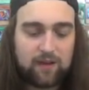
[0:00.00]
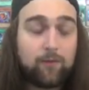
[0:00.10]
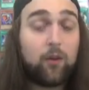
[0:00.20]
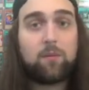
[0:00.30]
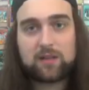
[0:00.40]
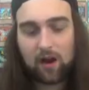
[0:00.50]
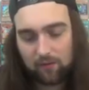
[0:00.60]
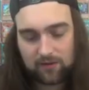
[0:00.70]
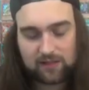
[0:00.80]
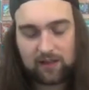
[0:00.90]
The envelopes I
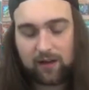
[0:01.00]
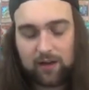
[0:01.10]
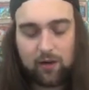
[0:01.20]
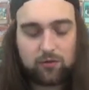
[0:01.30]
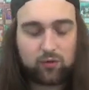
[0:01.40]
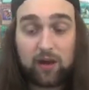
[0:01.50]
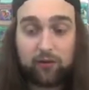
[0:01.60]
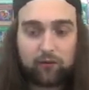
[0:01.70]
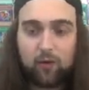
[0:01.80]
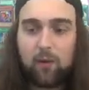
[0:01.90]
obviously like you know shred
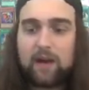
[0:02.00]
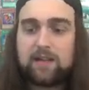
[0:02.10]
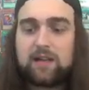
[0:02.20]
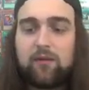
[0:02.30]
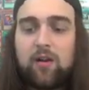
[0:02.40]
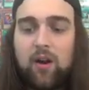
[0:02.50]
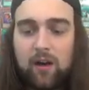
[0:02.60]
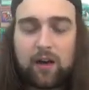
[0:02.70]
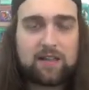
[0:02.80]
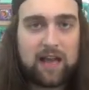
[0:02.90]
and throw away and stuff
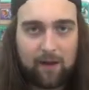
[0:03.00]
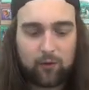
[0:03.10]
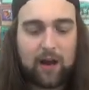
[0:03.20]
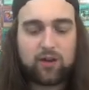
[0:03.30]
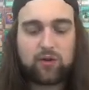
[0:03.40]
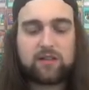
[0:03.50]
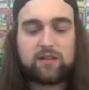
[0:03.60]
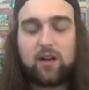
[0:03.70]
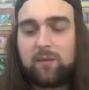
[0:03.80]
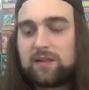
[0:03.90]
because they have your
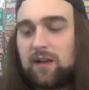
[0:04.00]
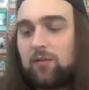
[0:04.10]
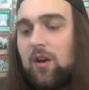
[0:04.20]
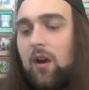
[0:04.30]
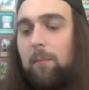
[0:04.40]
addresses on them and stuff.